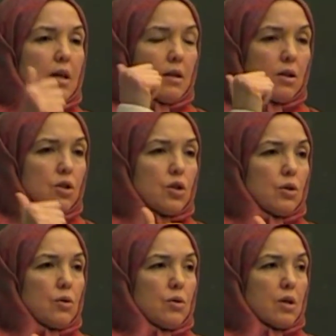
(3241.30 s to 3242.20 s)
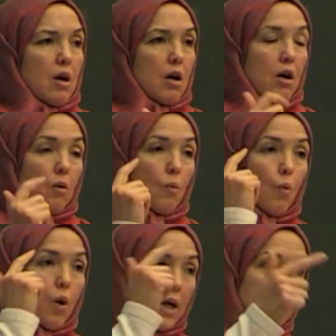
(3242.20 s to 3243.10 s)
and the Jews are
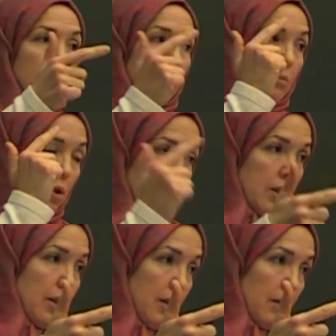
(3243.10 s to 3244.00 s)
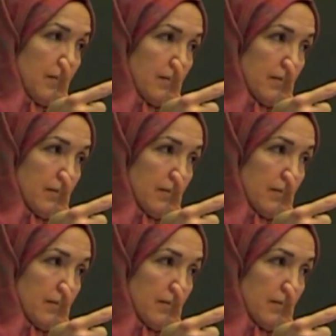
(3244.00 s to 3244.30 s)
one community.